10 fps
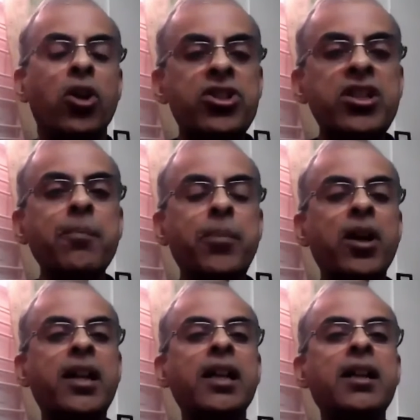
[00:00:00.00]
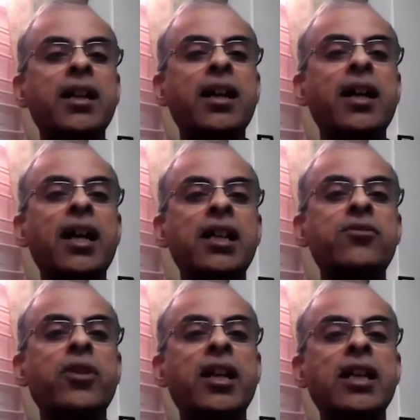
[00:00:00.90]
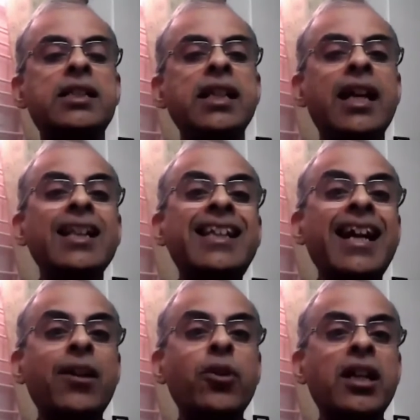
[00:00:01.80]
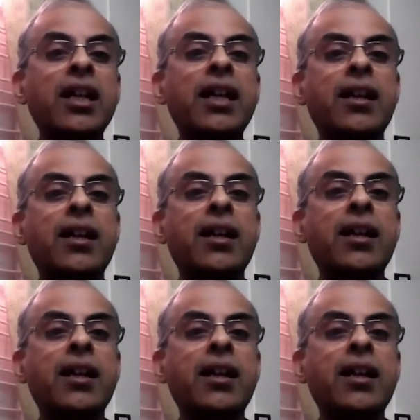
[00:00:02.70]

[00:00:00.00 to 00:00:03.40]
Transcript: most important as far as the healthcare worker